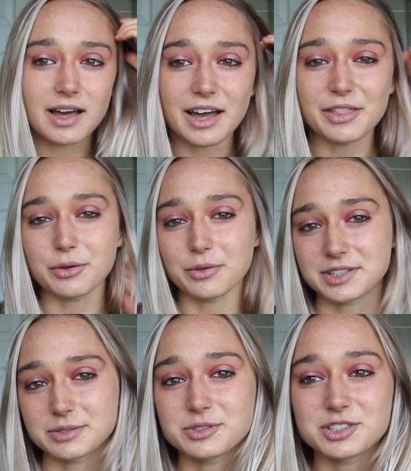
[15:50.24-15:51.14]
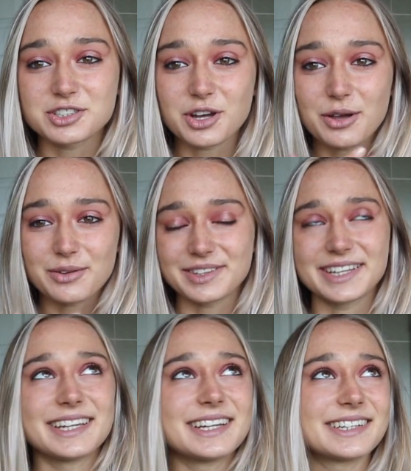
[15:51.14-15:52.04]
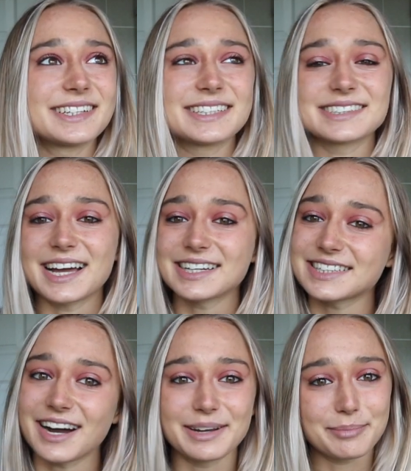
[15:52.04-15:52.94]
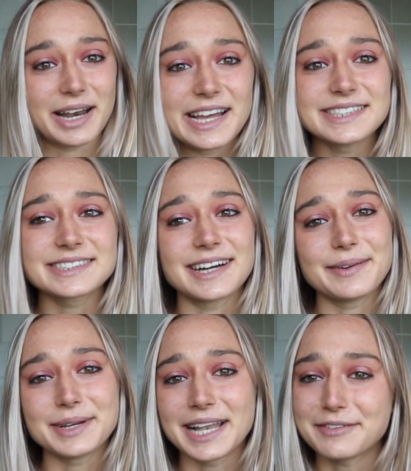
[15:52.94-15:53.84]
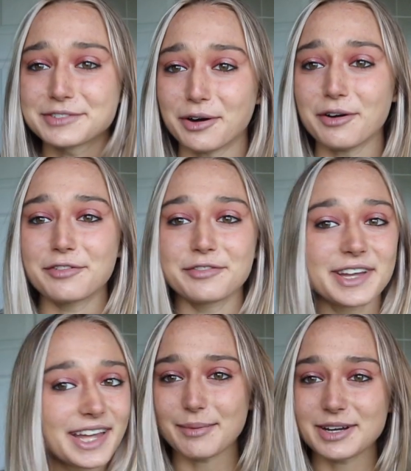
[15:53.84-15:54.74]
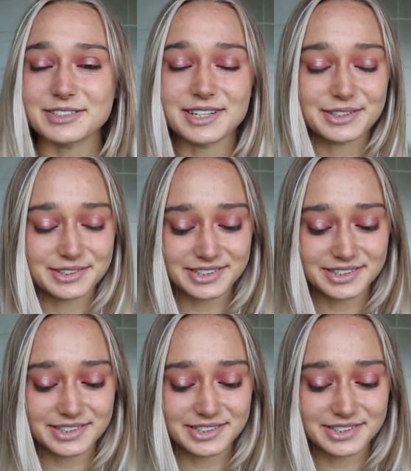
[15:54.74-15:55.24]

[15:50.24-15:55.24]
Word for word: I thought this would show the exact kind of place that we left off. I might do a little